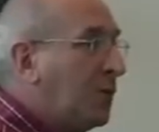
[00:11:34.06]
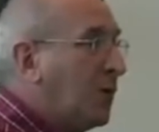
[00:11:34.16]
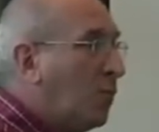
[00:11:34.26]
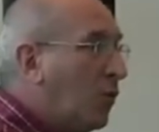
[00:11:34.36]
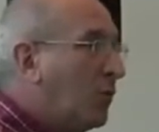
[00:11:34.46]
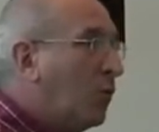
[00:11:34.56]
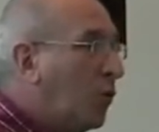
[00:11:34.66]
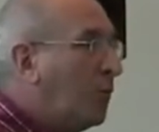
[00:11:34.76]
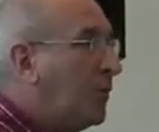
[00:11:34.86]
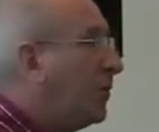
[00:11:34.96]
people, more and
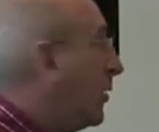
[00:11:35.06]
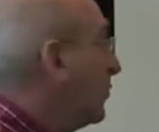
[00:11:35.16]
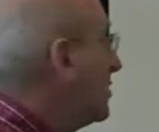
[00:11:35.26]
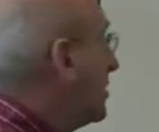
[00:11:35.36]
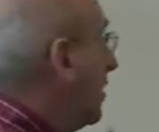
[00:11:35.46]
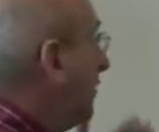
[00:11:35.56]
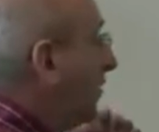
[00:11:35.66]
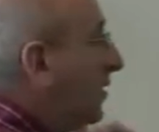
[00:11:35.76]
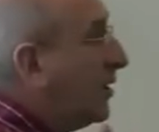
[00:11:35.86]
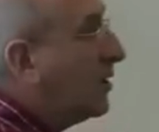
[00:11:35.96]
more people, I would say, are
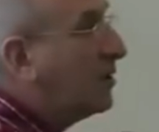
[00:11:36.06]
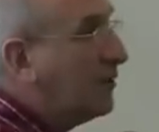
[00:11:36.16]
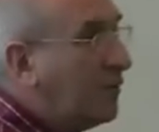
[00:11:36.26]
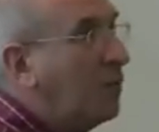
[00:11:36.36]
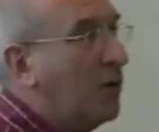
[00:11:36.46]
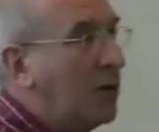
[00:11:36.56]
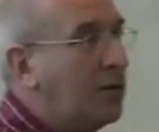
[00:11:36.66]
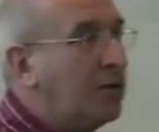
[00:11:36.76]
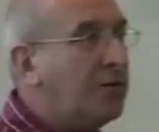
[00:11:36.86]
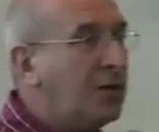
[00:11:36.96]
thinking in a different way.
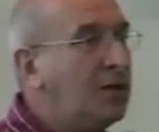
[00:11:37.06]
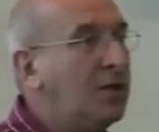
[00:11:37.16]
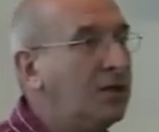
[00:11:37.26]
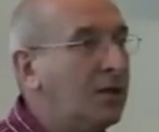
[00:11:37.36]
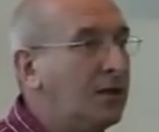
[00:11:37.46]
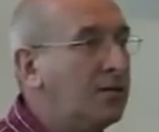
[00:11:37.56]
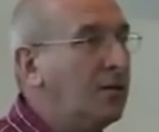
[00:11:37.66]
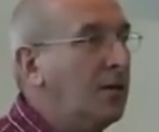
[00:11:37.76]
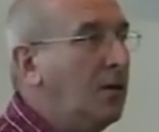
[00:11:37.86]
They are thinking that